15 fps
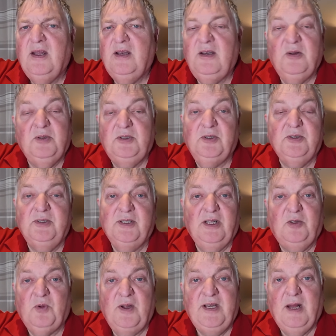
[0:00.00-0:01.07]
No, it doesn't.
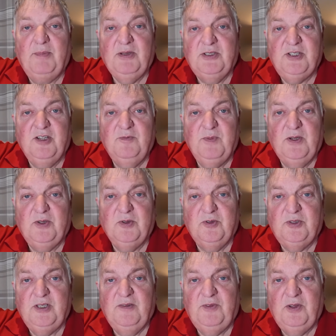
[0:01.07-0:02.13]
I'd quite happily serve my
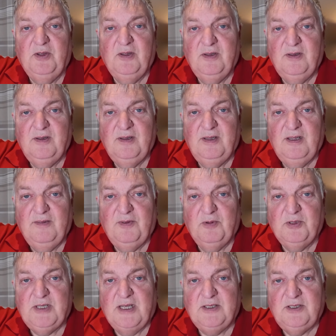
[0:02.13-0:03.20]
country if I
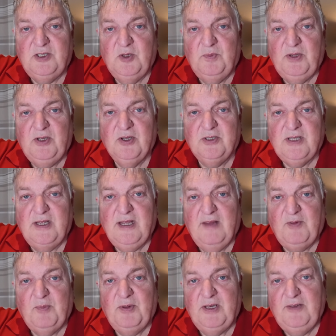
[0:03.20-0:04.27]
was asked to, because I
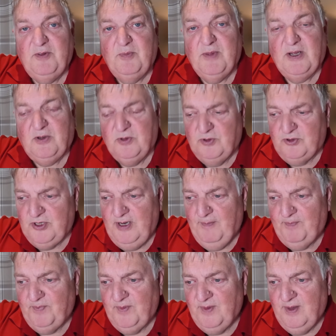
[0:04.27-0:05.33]
have a belief in my country.